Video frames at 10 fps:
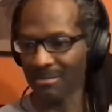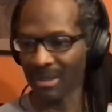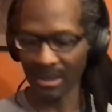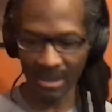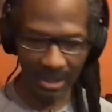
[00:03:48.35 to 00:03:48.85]

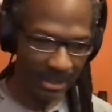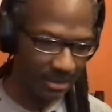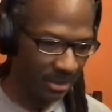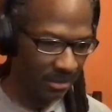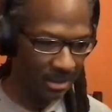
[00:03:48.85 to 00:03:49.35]
things like
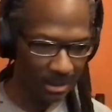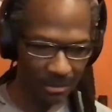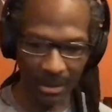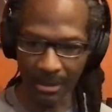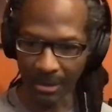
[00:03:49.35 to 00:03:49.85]

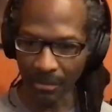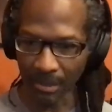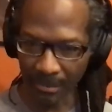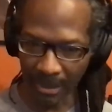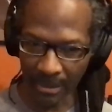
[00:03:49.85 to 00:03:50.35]
serotonin,
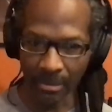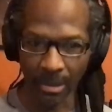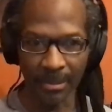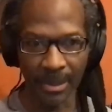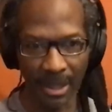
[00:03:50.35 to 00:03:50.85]
dopamine,
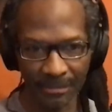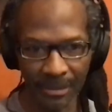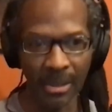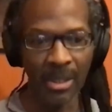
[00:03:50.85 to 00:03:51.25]
norepinephrine.